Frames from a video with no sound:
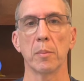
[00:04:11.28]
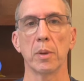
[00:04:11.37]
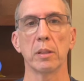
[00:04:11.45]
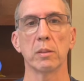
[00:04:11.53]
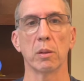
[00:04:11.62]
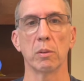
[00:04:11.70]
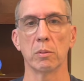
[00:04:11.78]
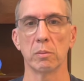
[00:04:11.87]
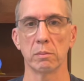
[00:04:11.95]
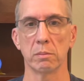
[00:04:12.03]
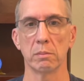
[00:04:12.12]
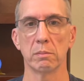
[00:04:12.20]
So
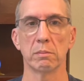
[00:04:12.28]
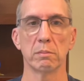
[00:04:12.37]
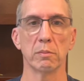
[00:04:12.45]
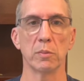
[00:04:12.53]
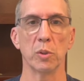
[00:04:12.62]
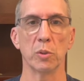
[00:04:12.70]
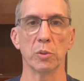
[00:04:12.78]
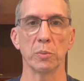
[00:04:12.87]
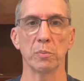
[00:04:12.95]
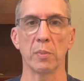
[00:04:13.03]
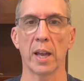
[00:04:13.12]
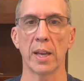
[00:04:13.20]

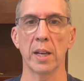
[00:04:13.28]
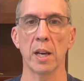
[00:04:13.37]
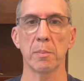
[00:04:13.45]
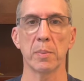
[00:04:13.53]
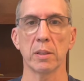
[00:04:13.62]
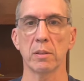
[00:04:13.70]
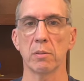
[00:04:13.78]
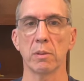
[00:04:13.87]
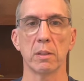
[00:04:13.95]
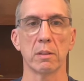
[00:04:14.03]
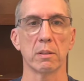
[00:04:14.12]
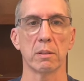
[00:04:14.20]
you'll line up as soon
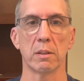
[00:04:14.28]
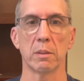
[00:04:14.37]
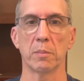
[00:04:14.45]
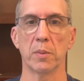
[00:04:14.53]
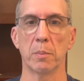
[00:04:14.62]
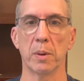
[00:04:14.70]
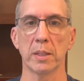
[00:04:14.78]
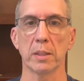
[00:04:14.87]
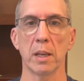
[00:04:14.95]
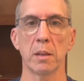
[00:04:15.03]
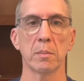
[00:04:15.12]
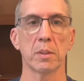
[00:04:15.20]
as the bus
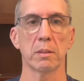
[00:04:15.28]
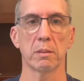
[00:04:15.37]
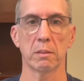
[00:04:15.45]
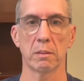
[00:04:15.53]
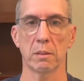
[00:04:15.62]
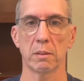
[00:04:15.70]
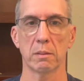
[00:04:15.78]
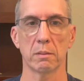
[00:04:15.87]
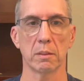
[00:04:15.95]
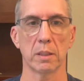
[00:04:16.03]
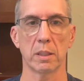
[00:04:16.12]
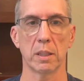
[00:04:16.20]
comes,
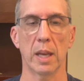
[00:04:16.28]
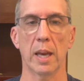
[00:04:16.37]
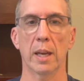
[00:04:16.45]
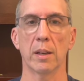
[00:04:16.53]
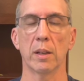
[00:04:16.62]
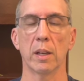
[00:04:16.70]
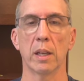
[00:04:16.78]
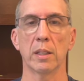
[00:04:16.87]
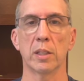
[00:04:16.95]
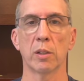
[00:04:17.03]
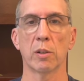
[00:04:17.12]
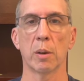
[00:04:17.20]
and
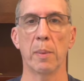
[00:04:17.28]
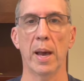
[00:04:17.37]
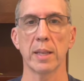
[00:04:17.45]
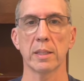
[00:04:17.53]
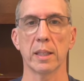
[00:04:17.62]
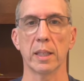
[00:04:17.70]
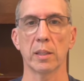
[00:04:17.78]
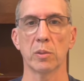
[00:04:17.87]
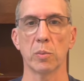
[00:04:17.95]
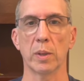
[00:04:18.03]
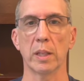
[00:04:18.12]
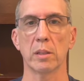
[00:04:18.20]
until capacity is
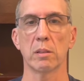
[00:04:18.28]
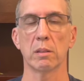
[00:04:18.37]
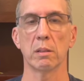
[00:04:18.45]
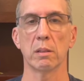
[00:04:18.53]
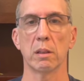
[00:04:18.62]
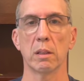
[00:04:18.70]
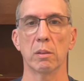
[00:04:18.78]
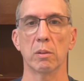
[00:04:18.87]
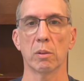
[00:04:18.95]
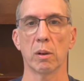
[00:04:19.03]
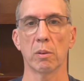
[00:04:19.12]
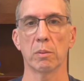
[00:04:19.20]
reached,
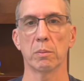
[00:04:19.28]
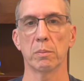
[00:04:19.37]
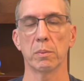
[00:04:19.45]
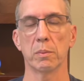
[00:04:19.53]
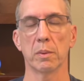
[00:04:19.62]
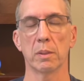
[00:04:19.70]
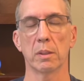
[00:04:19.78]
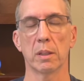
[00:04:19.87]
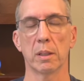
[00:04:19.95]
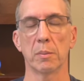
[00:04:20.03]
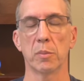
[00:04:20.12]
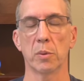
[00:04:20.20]
you'll go
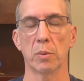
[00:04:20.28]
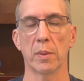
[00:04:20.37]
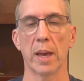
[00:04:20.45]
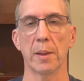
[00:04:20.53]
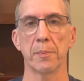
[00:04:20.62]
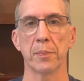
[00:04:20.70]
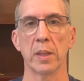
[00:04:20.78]
through that.